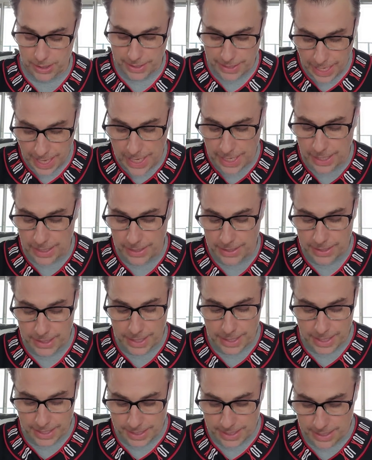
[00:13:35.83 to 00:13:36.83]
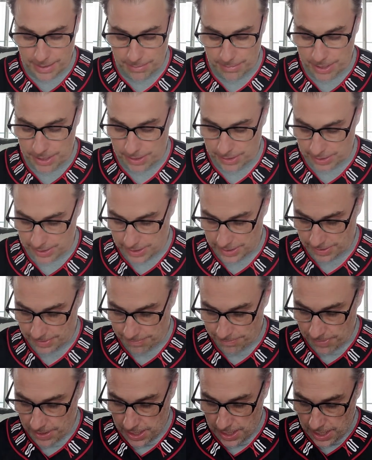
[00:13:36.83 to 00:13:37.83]
Dang, that's something else.
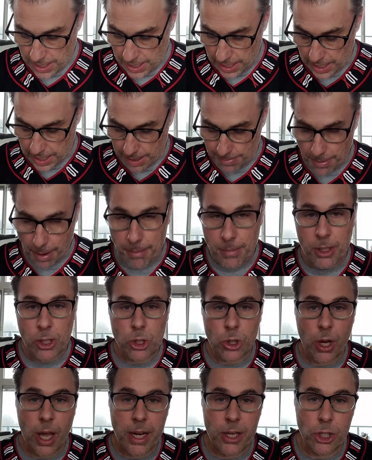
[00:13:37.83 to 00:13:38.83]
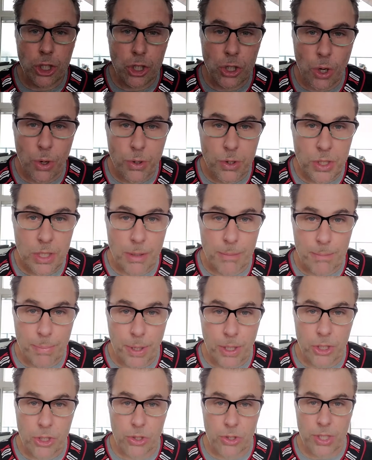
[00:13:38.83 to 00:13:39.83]
I'm gonna try to show you some
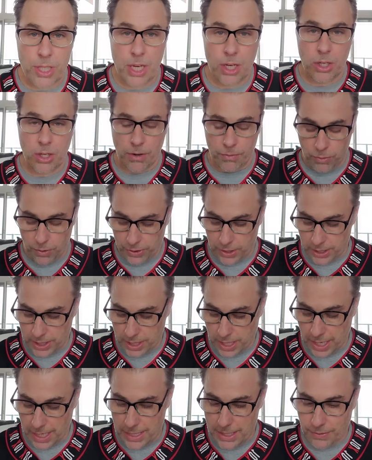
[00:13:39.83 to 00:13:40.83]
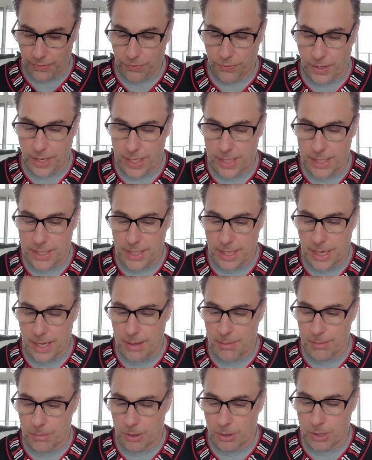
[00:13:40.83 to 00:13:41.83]
pictures here of what this guy's face
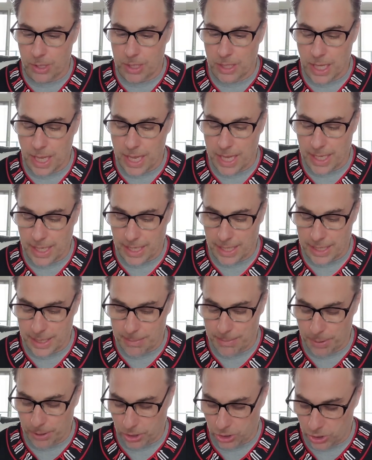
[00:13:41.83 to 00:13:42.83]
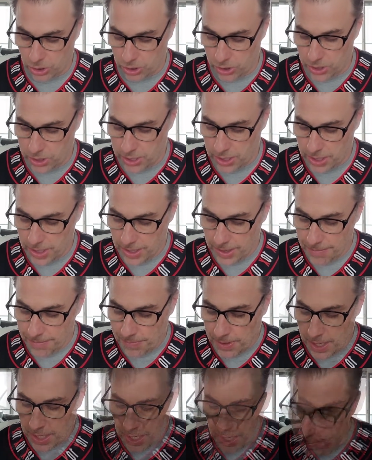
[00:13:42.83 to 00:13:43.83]
looks like in his pictures.
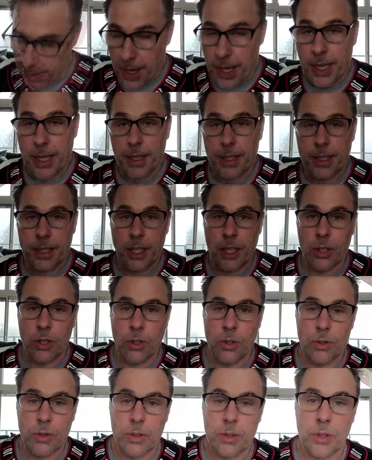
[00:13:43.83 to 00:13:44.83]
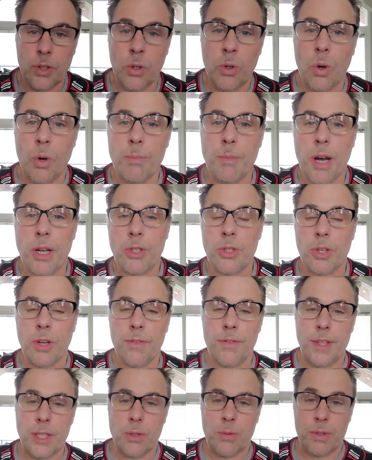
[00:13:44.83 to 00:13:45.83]
But, you know, the whole mantra
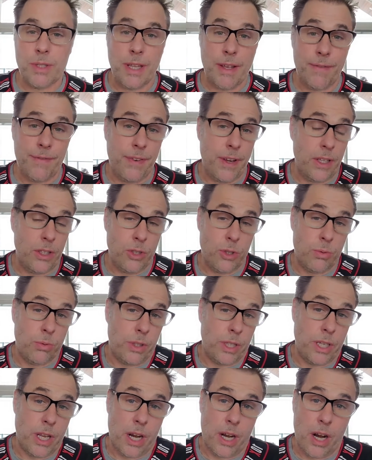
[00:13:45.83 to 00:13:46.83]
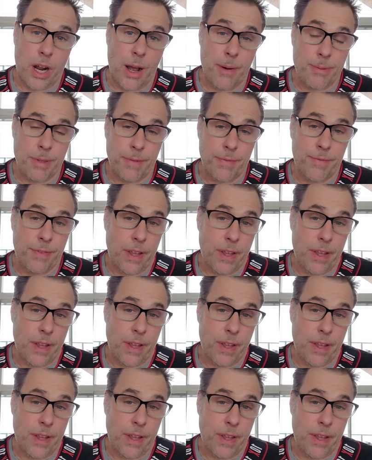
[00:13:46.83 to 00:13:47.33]
of this was that failure is really not an option.